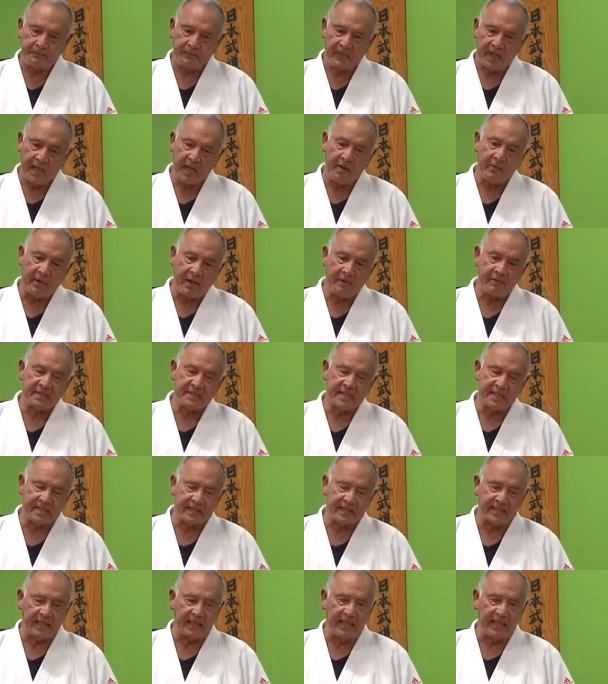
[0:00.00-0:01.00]
anyway, it was a
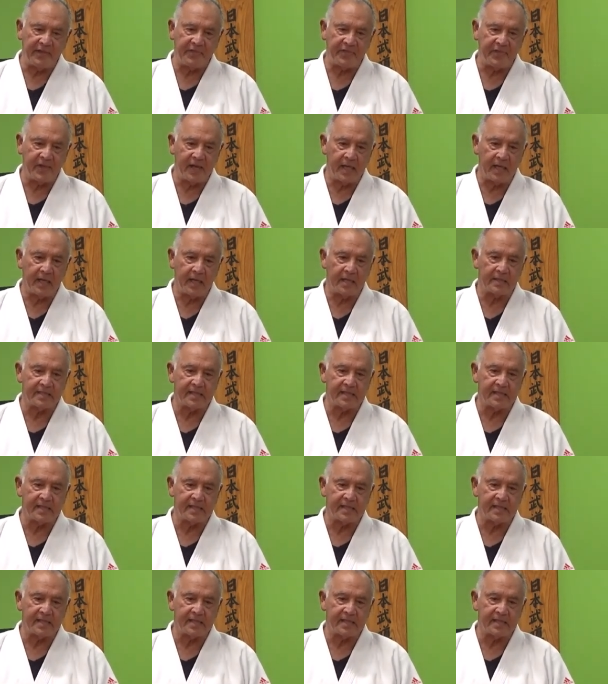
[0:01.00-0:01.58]
silly thing, and